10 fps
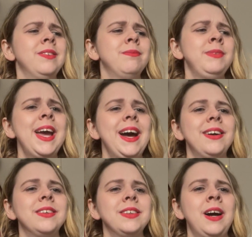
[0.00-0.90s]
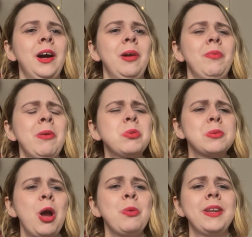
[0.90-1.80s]
yeah, um, I'm
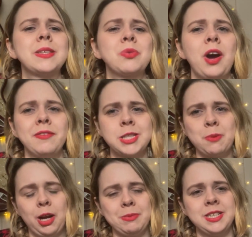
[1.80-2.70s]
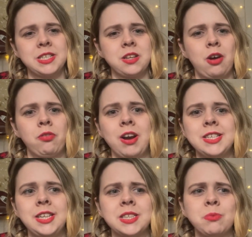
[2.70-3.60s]
also hoping this will kind of inspire me to start
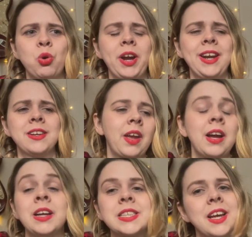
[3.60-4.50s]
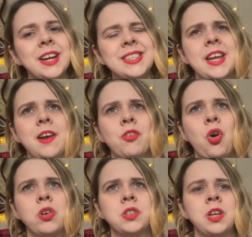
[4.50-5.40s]
writing some more again because like I said, I've
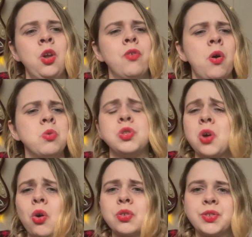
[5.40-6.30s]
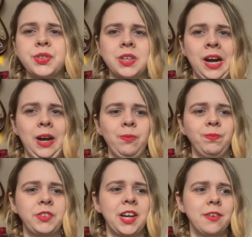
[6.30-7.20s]
got a lot of old songs
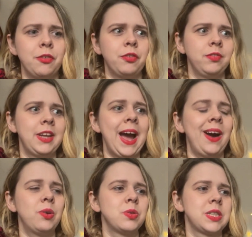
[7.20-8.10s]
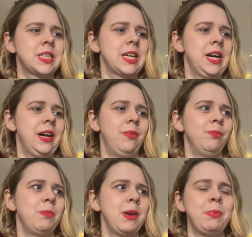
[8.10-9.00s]
um, to kind of get out,
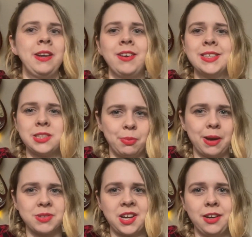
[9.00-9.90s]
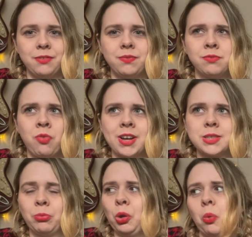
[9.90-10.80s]
um, but it'd be nice to be able to kind of write
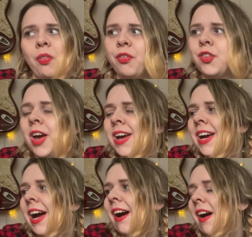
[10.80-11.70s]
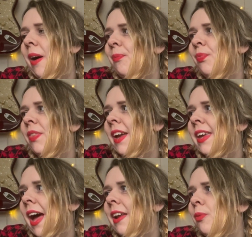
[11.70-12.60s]
some new ones um,
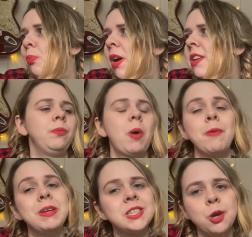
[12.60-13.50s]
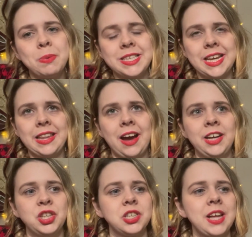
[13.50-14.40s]
again. But, but I've been so busy that I
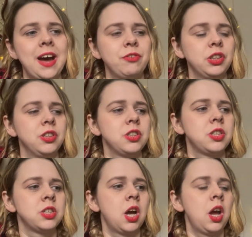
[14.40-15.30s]
just haven't